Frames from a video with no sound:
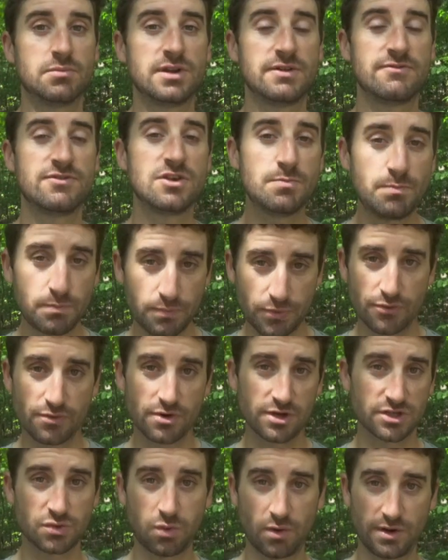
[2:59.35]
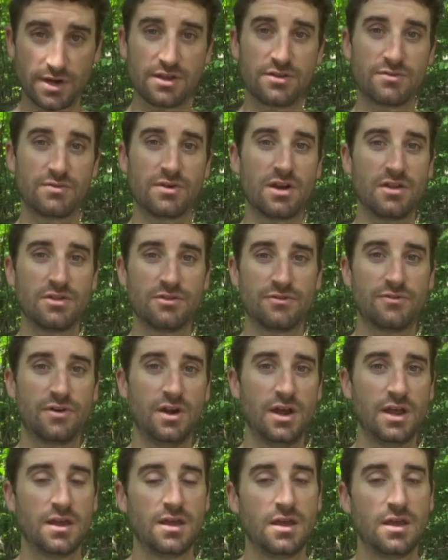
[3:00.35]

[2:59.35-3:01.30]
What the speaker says: But if you threw a 23 on the front,